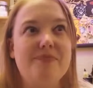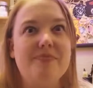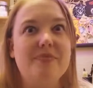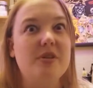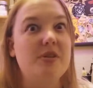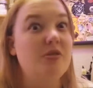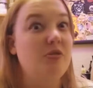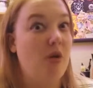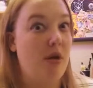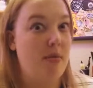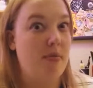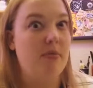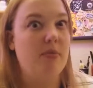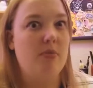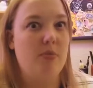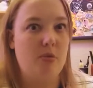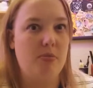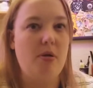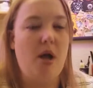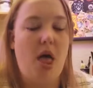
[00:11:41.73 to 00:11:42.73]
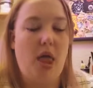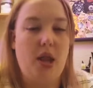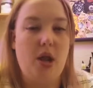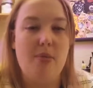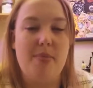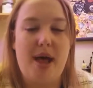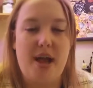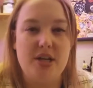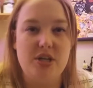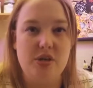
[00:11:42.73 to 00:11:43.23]
so I will probably
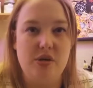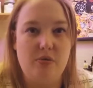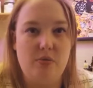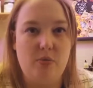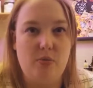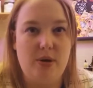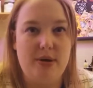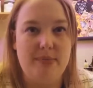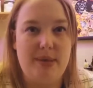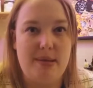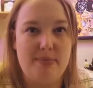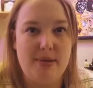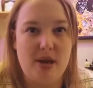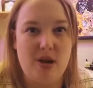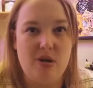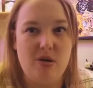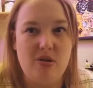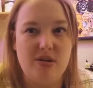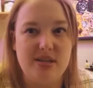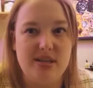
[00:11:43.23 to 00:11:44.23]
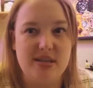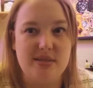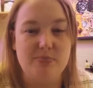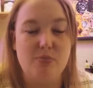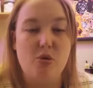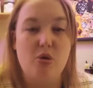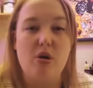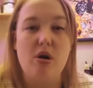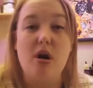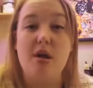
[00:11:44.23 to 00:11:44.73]
go back to one of my bigger Ultas
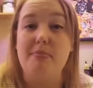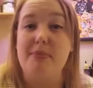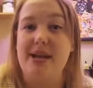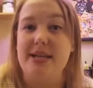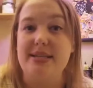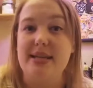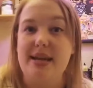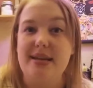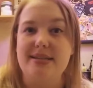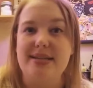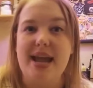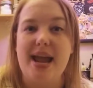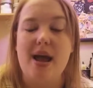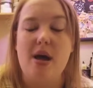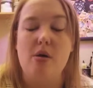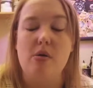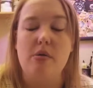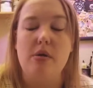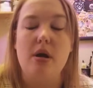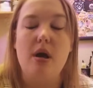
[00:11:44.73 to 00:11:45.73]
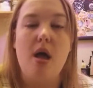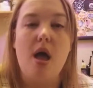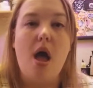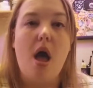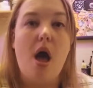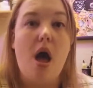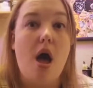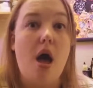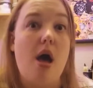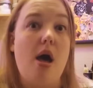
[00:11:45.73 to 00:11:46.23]
more on my side of town
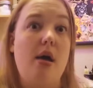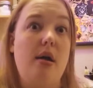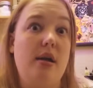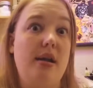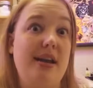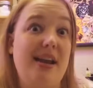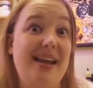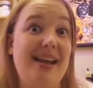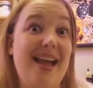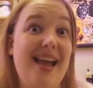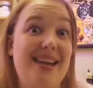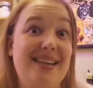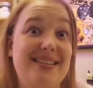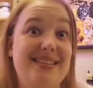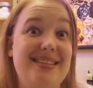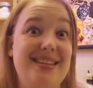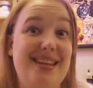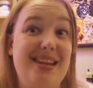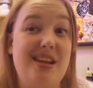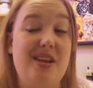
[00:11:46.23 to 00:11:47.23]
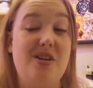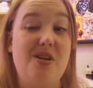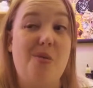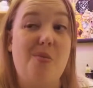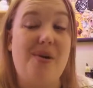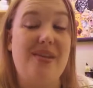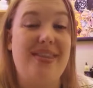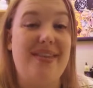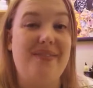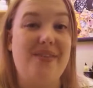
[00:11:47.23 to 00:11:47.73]
and kind of see, you know,
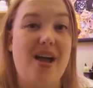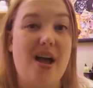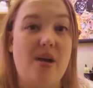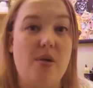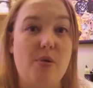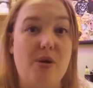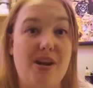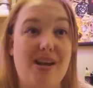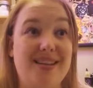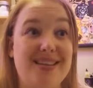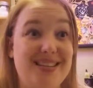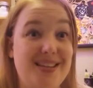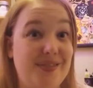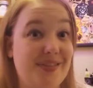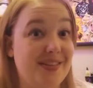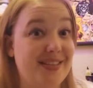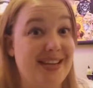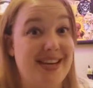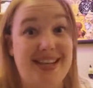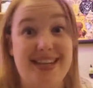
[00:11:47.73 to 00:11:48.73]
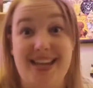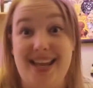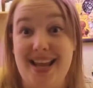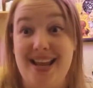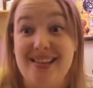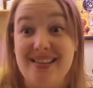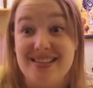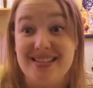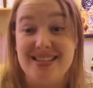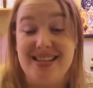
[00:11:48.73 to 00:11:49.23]
what they've got going on, see if there's anything
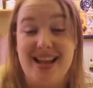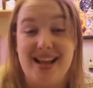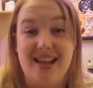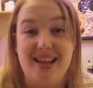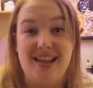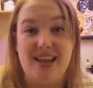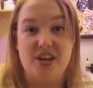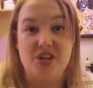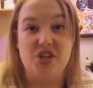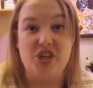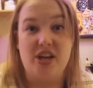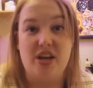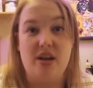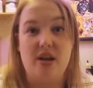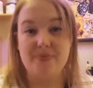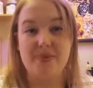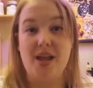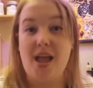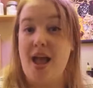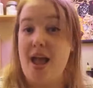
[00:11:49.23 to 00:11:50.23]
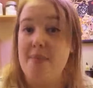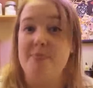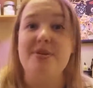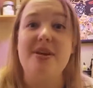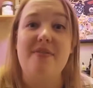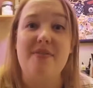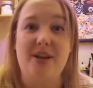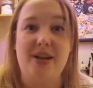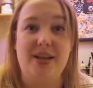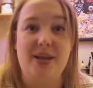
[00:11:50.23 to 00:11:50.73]
else in that collection. I'm
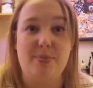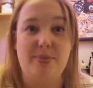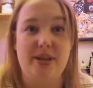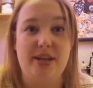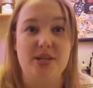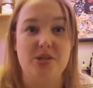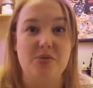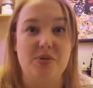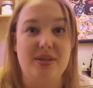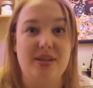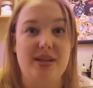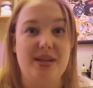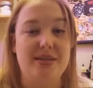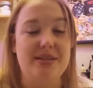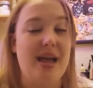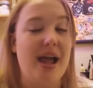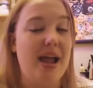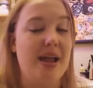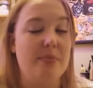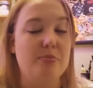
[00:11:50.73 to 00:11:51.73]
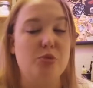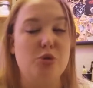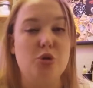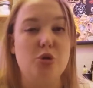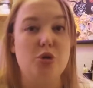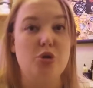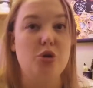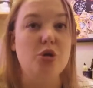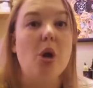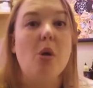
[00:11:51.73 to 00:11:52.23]
definitely pleased with this. I am
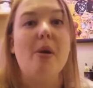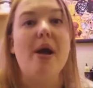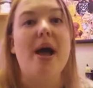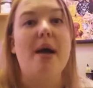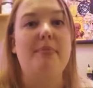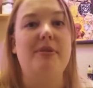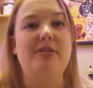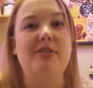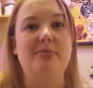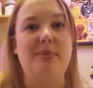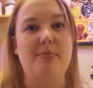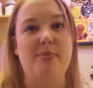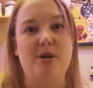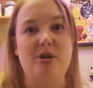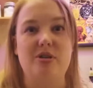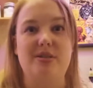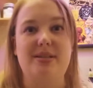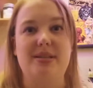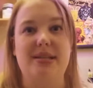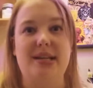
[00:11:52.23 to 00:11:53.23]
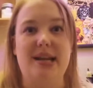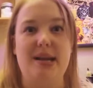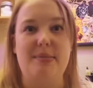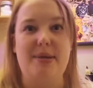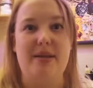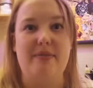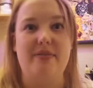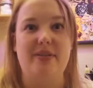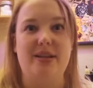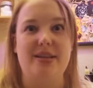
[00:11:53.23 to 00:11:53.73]
so happy with my purchases that I
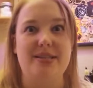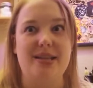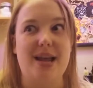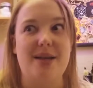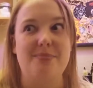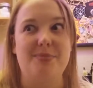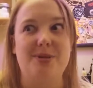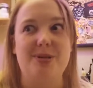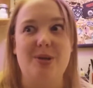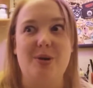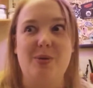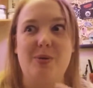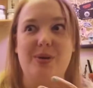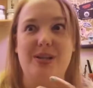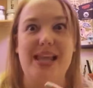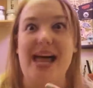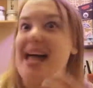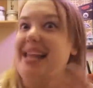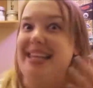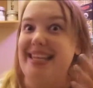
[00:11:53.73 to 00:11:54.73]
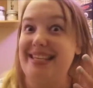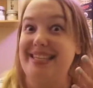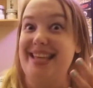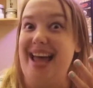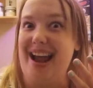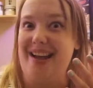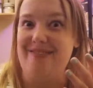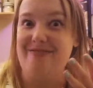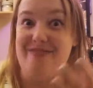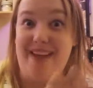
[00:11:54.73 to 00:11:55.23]
made for this. I'm so glad that
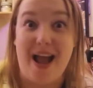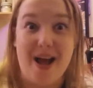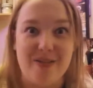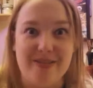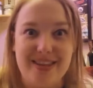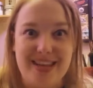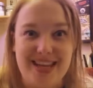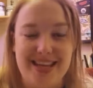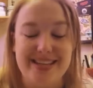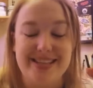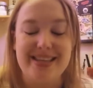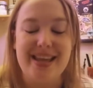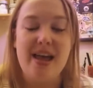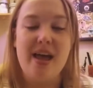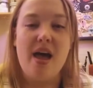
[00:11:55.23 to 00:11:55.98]
Zach found these